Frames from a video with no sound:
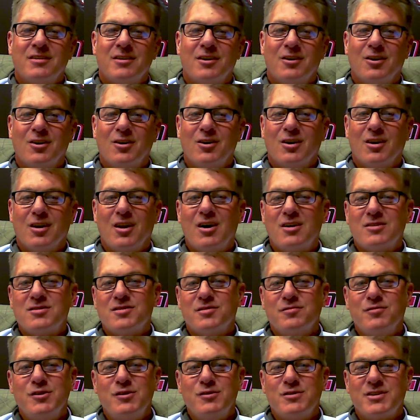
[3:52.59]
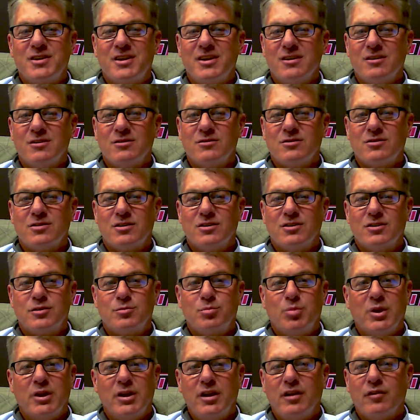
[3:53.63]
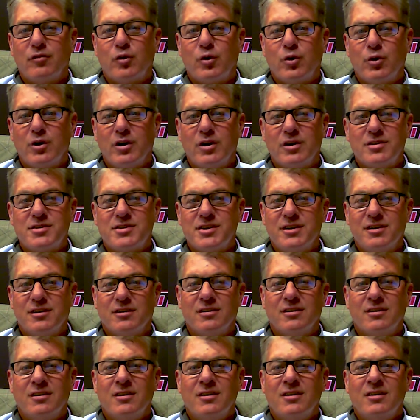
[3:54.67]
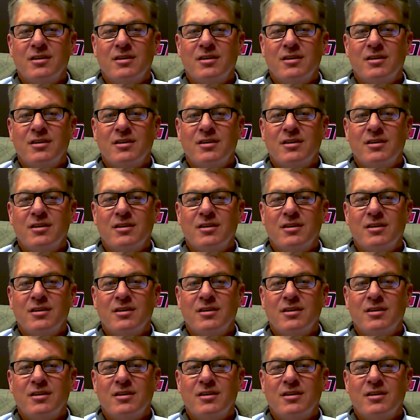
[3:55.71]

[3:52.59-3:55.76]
They're learning lots of new skills, and there's plenty of careers here.